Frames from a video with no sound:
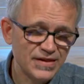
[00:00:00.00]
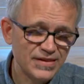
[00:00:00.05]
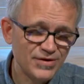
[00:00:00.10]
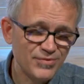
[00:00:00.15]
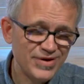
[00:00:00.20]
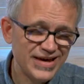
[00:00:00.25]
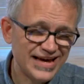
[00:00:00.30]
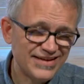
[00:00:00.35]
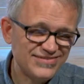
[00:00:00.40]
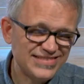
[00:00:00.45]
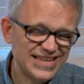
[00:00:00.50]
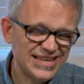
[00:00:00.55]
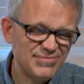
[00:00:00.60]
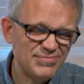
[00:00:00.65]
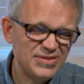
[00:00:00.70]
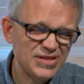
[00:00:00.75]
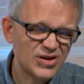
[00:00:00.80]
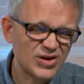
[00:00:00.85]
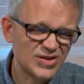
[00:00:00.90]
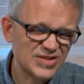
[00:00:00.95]
That we have to
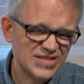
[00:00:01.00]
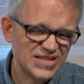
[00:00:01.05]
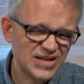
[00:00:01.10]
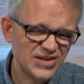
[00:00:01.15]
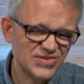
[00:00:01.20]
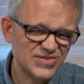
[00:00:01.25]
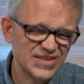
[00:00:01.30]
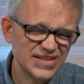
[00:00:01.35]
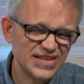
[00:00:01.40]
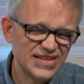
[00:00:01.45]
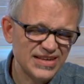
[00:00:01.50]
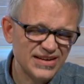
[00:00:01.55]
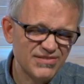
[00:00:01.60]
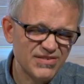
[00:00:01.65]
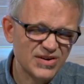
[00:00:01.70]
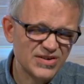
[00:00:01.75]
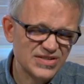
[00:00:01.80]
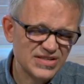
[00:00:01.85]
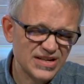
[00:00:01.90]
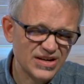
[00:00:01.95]
empty ourselves and
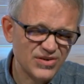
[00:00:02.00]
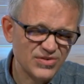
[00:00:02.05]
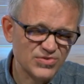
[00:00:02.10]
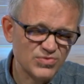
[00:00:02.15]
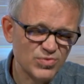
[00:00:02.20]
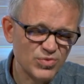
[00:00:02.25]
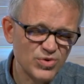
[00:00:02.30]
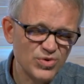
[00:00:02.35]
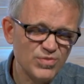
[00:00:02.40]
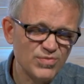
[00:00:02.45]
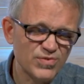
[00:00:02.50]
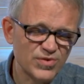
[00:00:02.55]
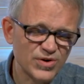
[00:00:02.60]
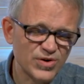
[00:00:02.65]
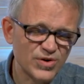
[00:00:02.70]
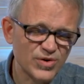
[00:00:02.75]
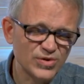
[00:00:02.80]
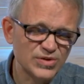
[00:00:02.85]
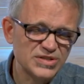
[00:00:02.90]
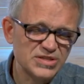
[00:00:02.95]
give ourselves room for
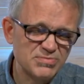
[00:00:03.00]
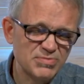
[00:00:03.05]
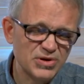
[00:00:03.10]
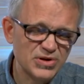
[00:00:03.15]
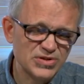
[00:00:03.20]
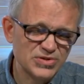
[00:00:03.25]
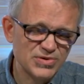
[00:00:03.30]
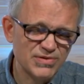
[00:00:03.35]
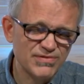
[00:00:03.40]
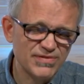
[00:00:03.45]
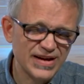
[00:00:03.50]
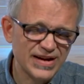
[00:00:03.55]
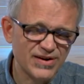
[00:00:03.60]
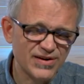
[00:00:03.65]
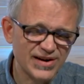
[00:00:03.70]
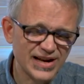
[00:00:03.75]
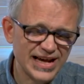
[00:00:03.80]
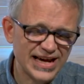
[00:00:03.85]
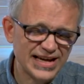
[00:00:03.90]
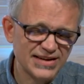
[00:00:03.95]
your Holy Spirit to invade
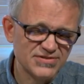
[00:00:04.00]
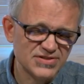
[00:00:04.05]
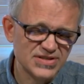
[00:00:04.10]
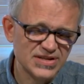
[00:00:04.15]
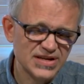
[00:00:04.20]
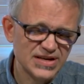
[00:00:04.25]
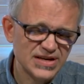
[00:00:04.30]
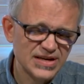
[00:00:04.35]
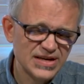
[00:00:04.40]
our lives.